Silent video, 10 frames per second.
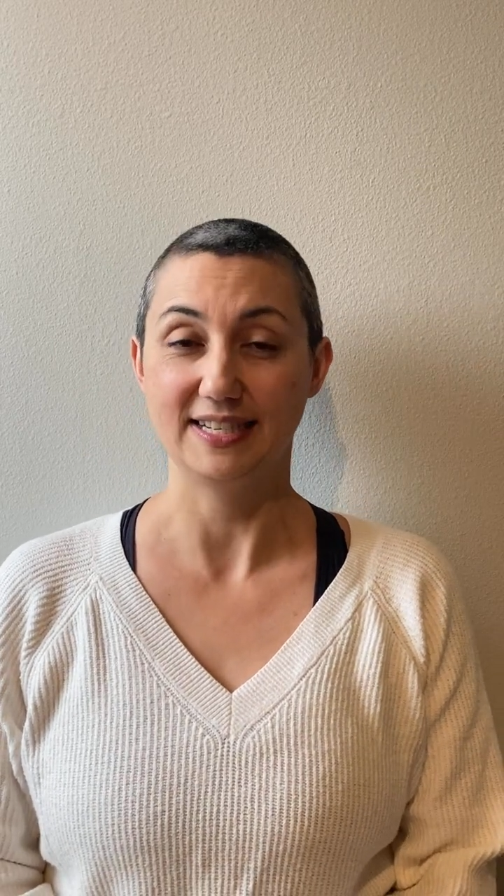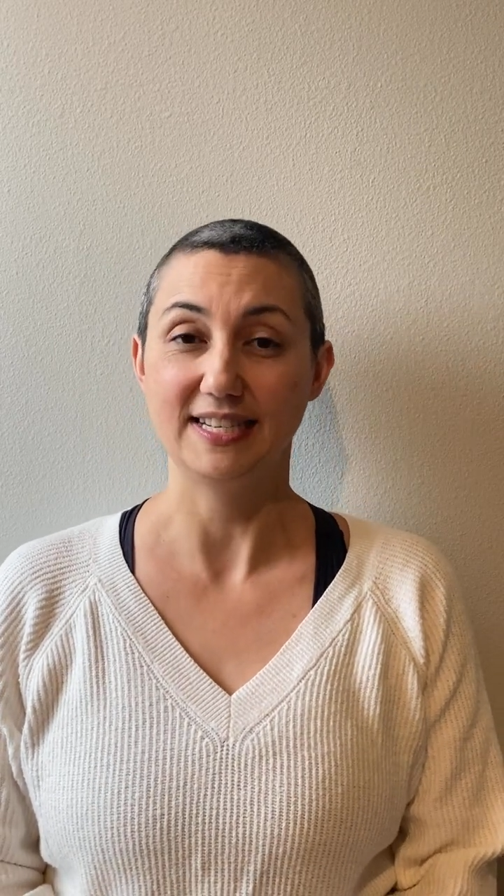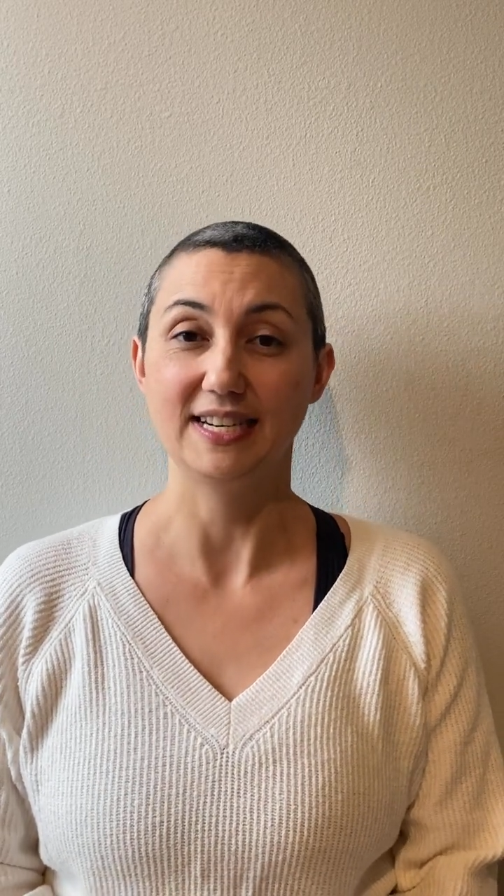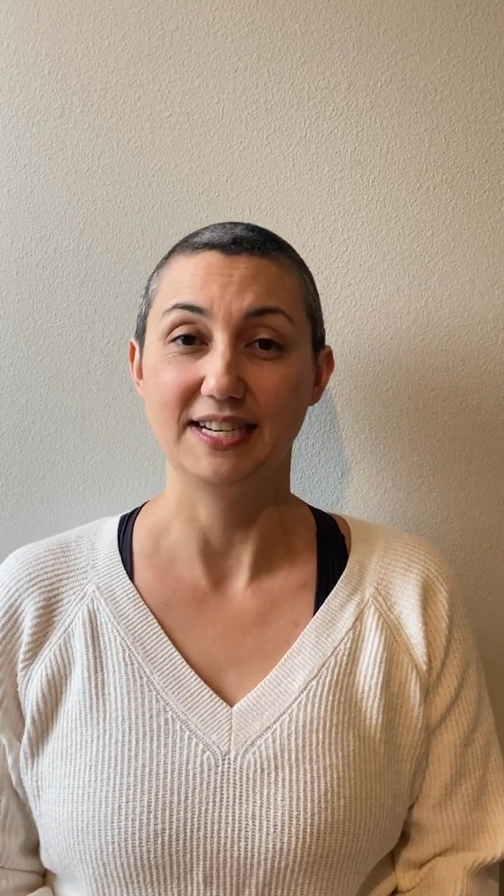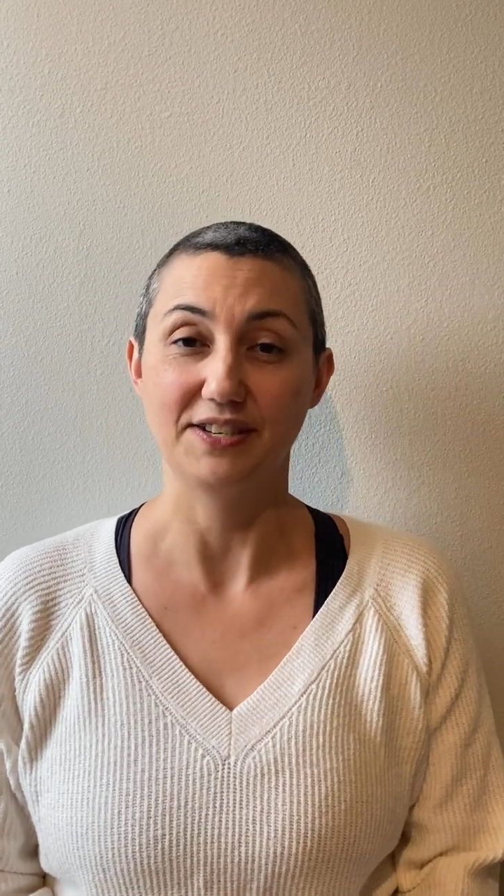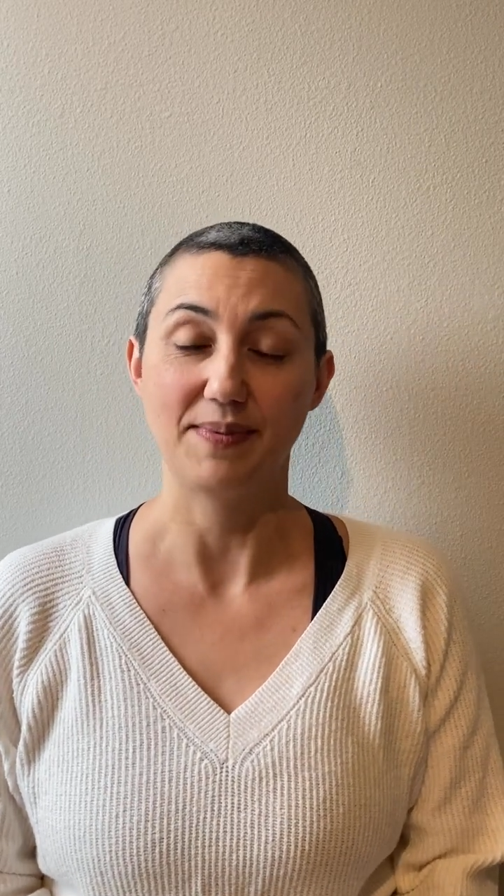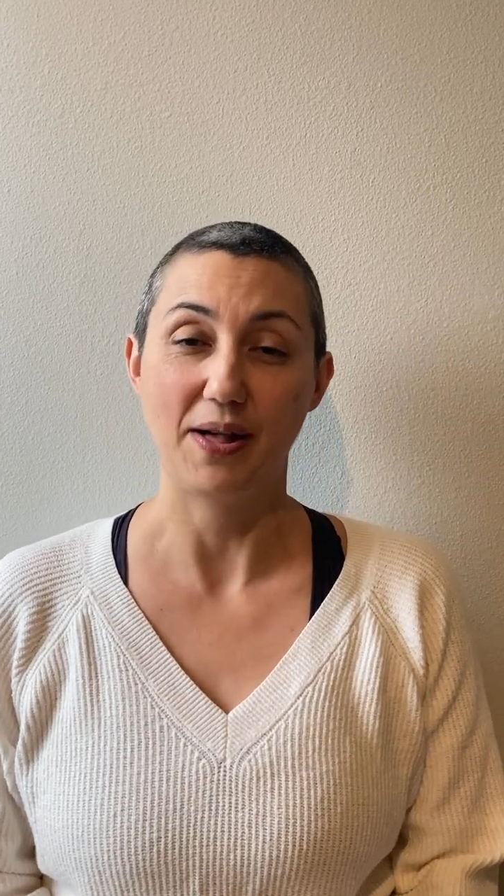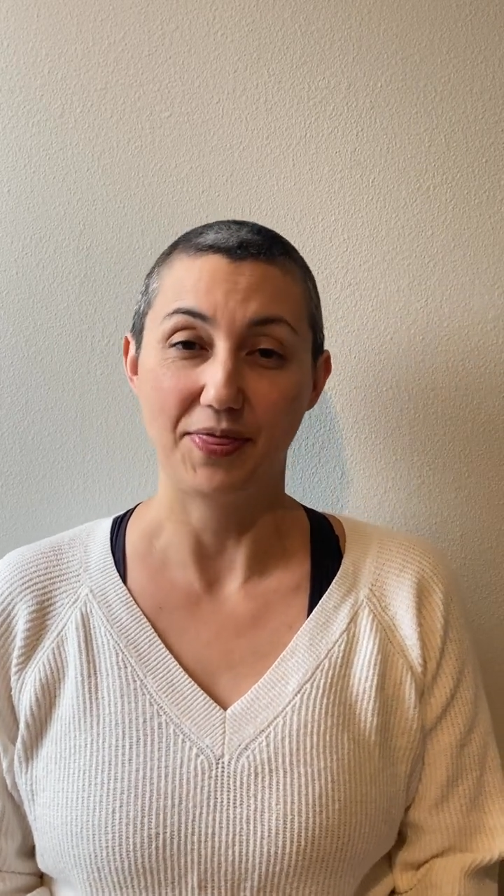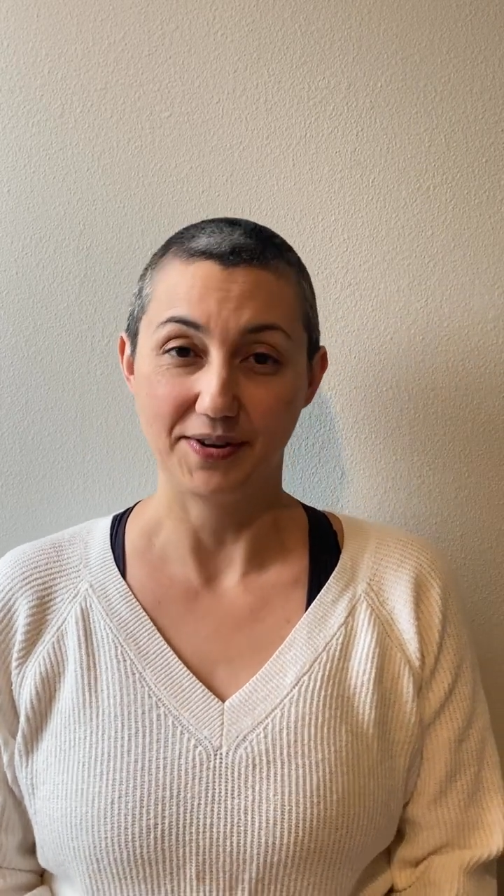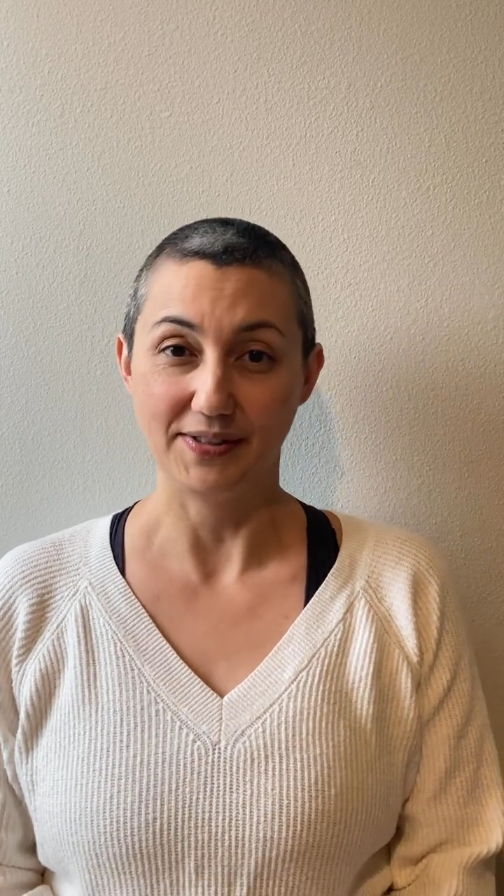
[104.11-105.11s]
change
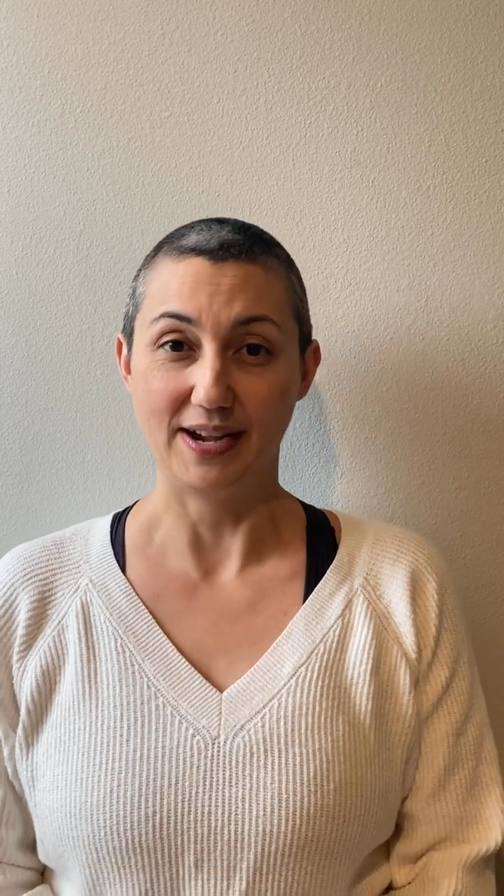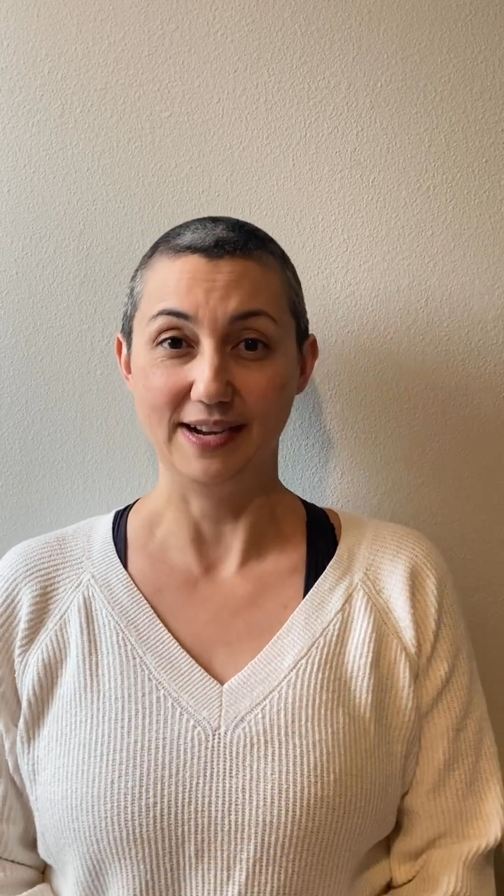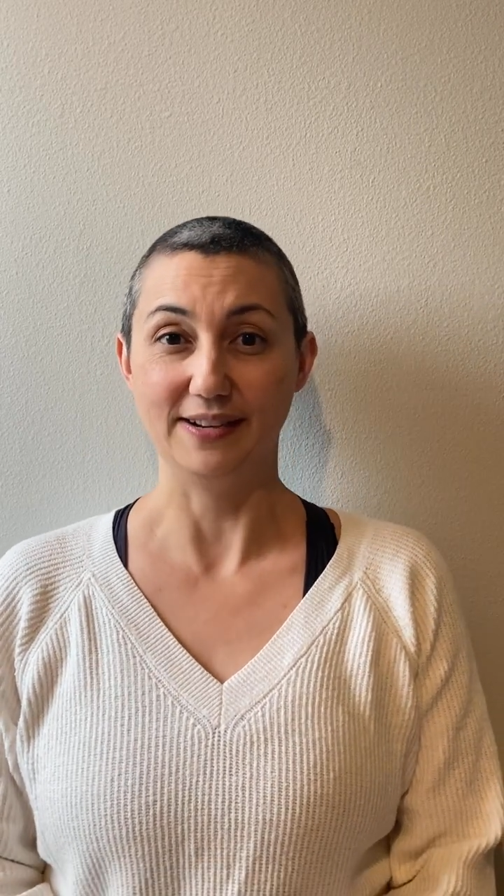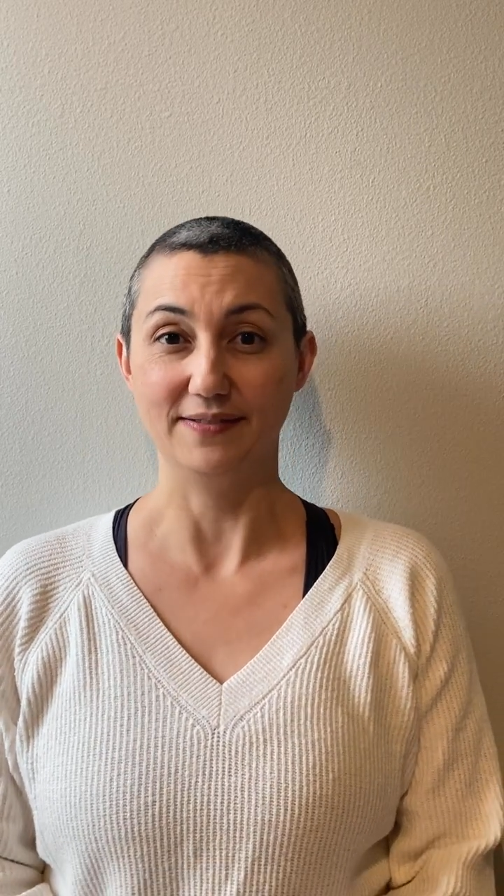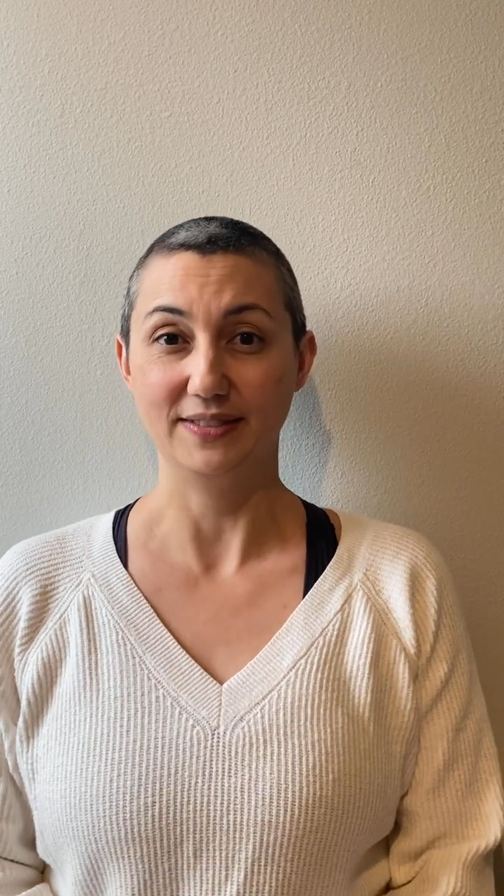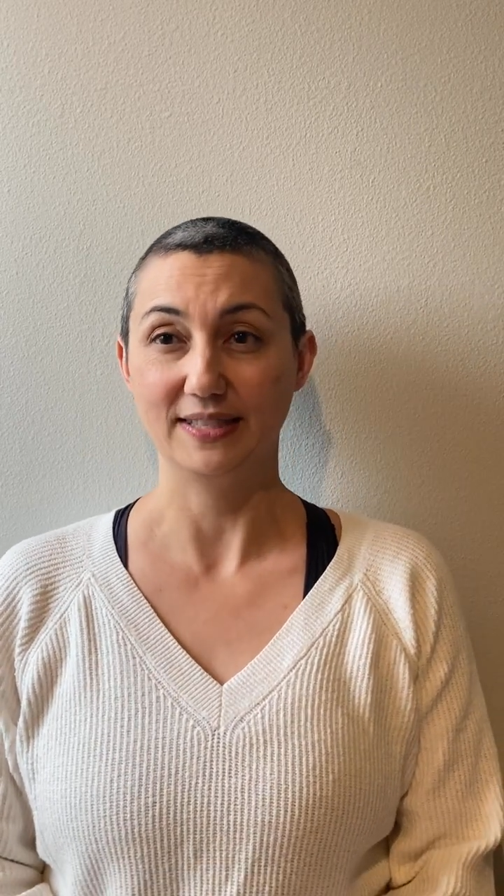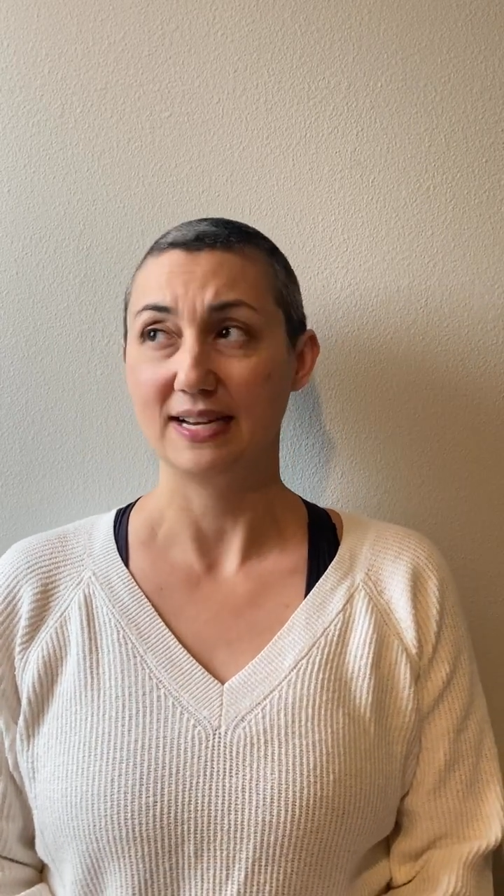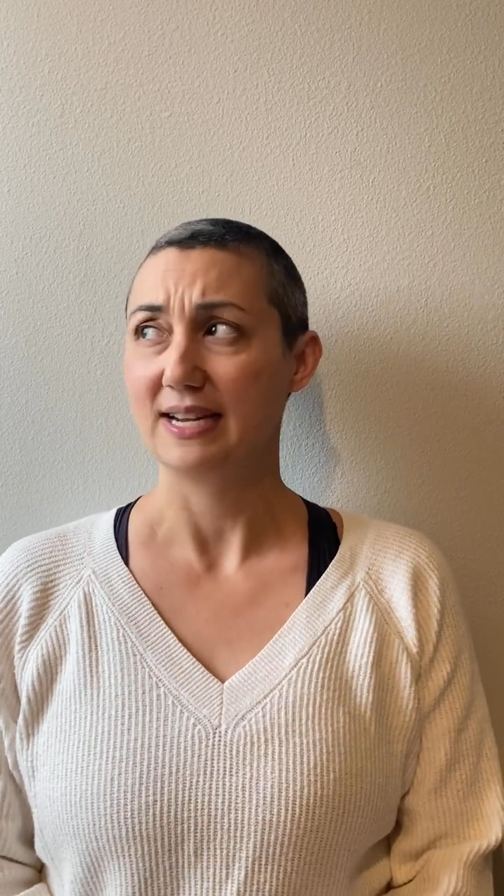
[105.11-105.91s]
about their lives.